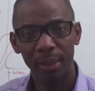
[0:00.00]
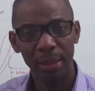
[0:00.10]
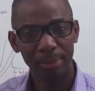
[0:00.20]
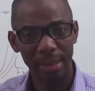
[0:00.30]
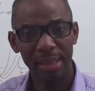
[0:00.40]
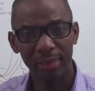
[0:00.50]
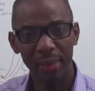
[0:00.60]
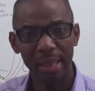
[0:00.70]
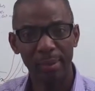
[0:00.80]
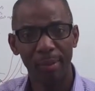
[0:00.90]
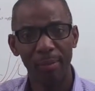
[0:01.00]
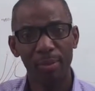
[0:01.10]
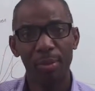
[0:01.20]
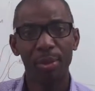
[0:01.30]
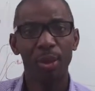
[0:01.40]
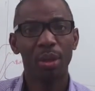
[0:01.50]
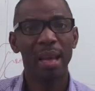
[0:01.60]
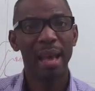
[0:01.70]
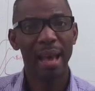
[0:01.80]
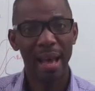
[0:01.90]
specific type of information
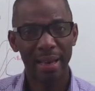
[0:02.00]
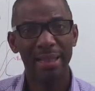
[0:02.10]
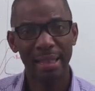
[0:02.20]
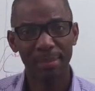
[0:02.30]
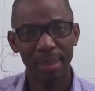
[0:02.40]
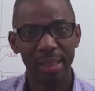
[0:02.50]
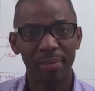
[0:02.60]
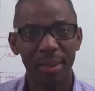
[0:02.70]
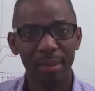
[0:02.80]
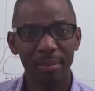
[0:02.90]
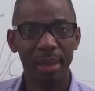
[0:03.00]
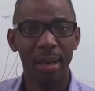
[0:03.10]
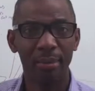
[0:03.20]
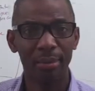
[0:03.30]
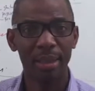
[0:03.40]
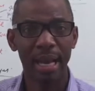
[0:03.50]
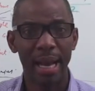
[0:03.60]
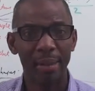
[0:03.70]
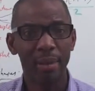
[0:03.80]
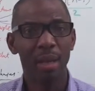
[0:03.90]
at a specific
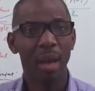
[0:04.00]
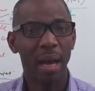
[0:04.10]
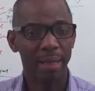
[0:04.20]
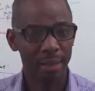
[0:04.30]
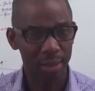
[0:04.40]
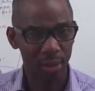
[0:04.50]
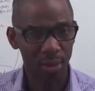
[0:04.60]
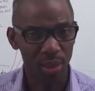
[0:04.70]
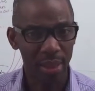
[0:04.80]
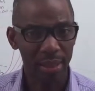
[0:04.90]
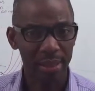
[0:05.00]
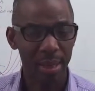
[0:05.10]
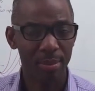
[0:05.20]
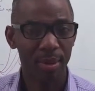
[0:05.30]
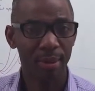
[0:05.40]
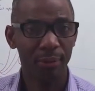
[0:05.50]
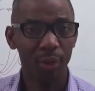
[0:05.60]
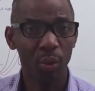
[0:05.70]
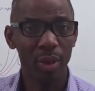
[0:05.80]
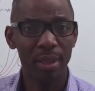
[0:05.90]
time, and in terms of the
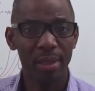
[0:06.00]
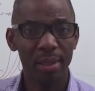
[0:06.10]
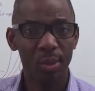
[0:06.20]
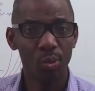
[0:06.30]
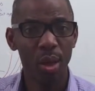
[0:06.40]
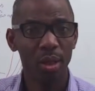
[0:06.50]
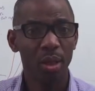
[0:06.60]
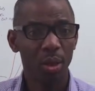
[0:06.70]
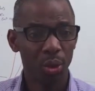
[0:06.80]
frequency as well.